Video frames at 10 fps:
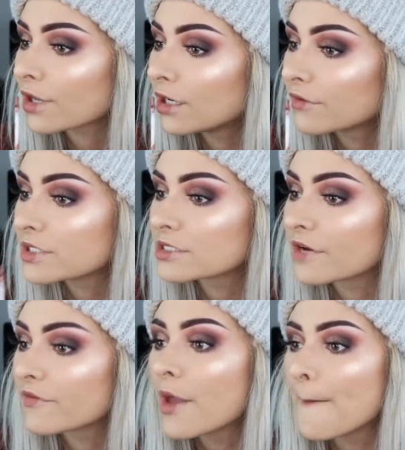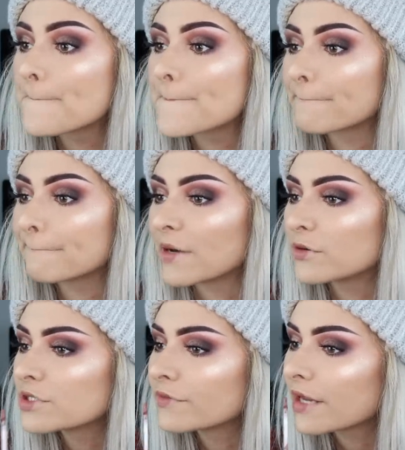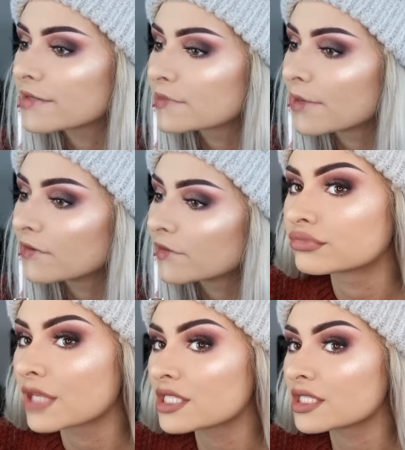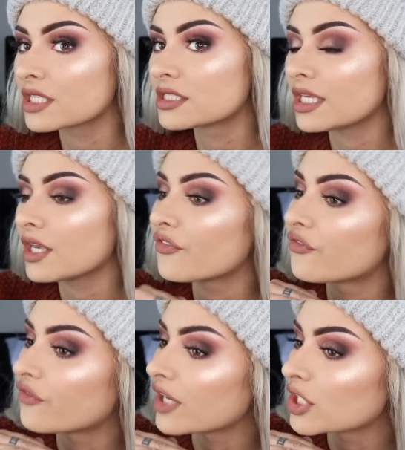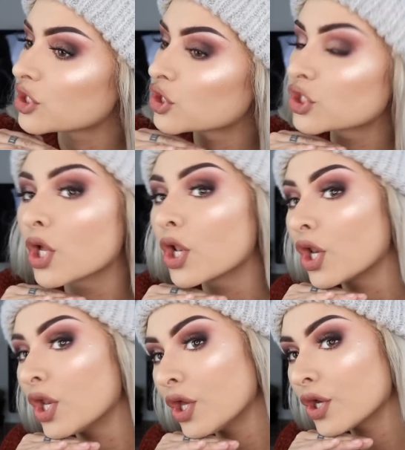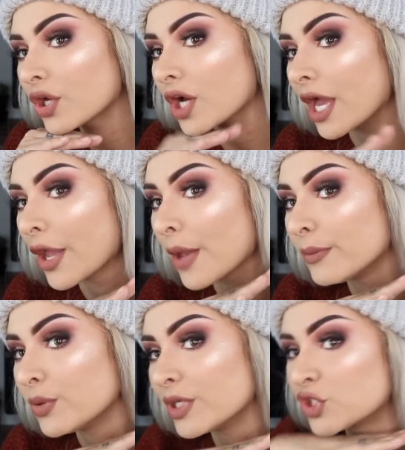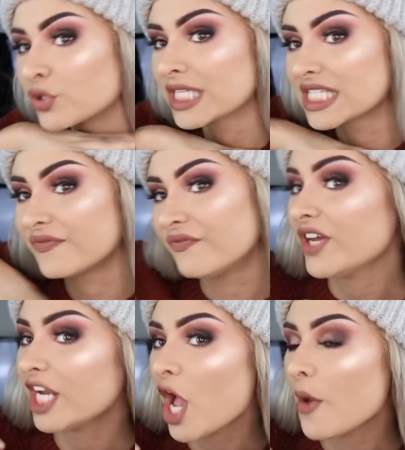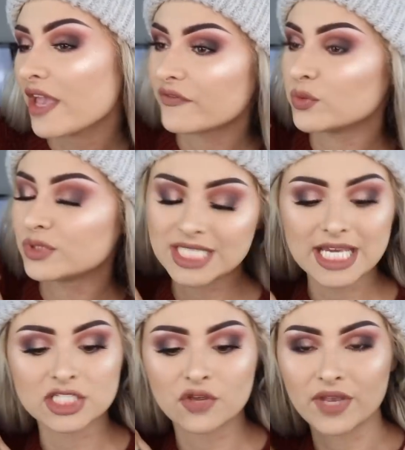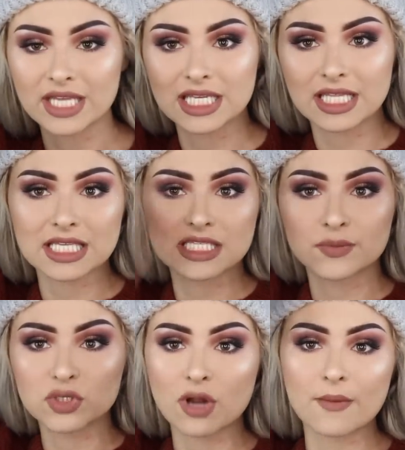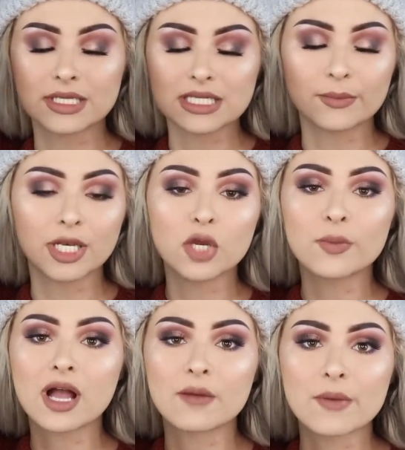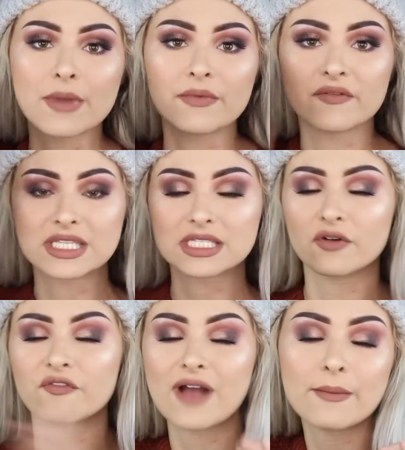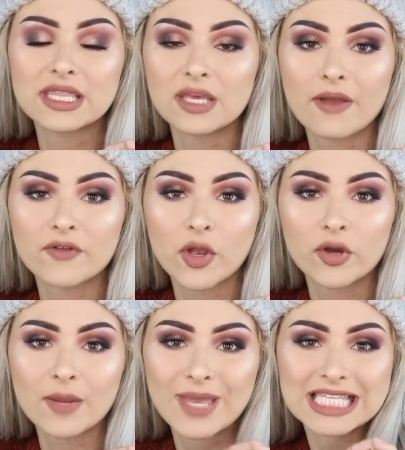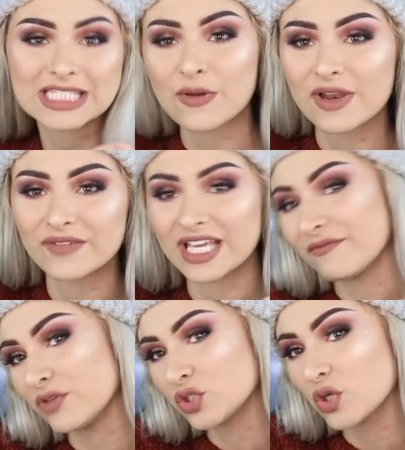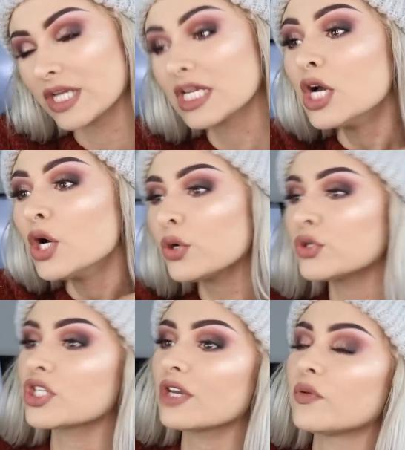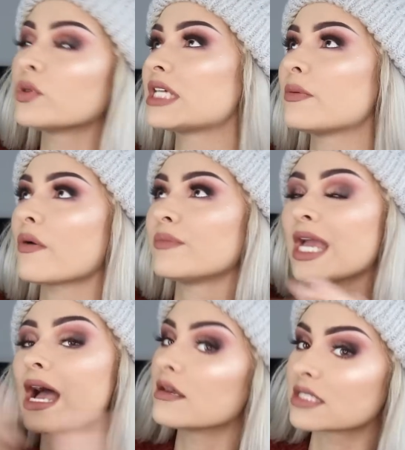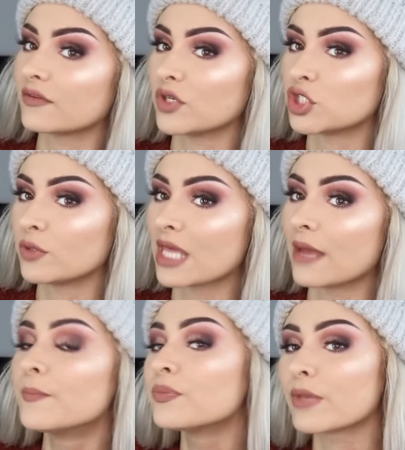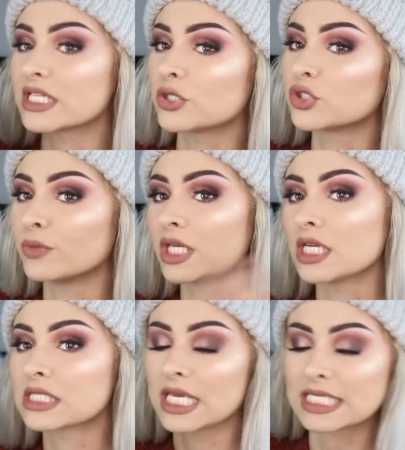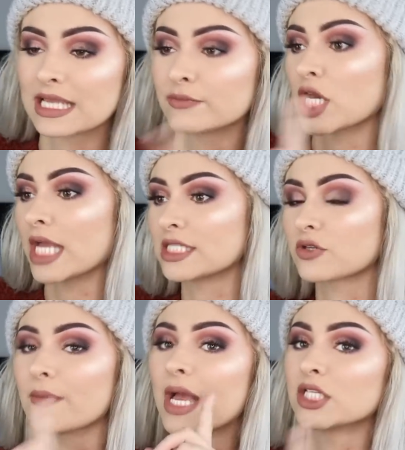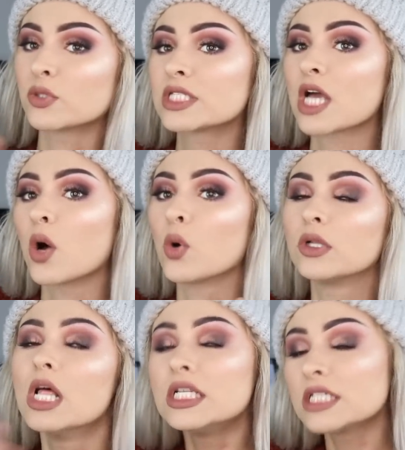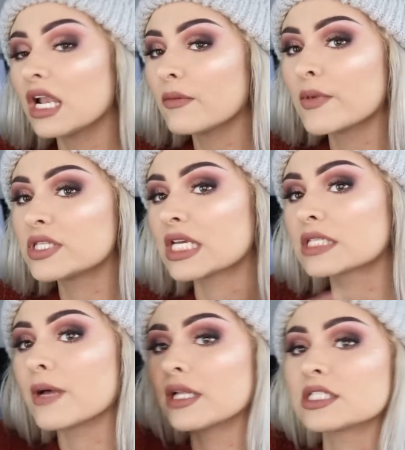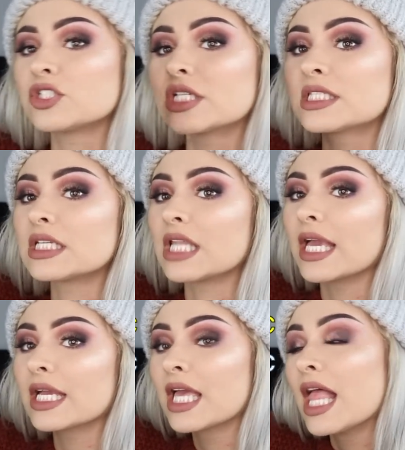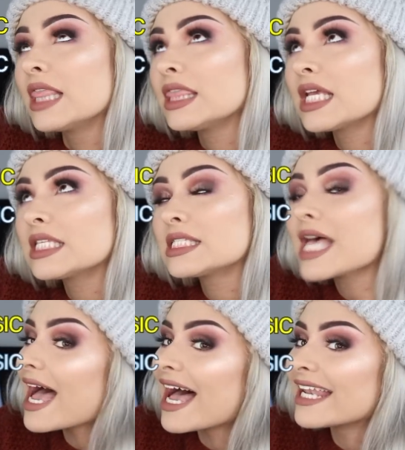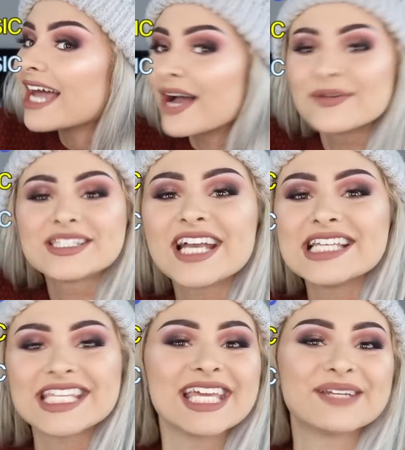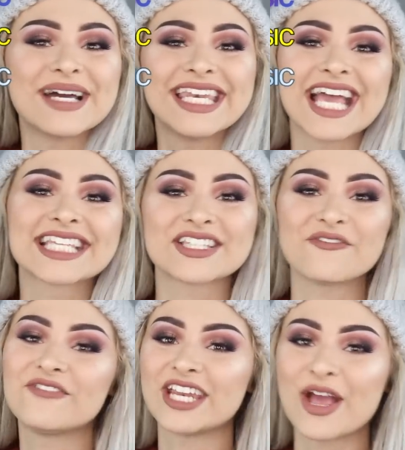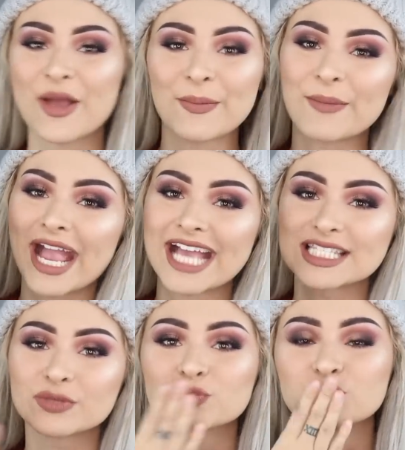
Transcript: I love this stuff. I also really like the smell of it. This is the finished look. I hope you enjoyed this video. If you did, don't forget to hit that subscribe button down below. Become a member of this little family thing we have going on. It'd be so lovely if you joined. Also, if you want to keep up with me outside of YouTube, then my social medias like Snapchat, Instagram, and Twitter are all Talia My Music, spelt just like this. And I you guys in my next video. Bye, guys.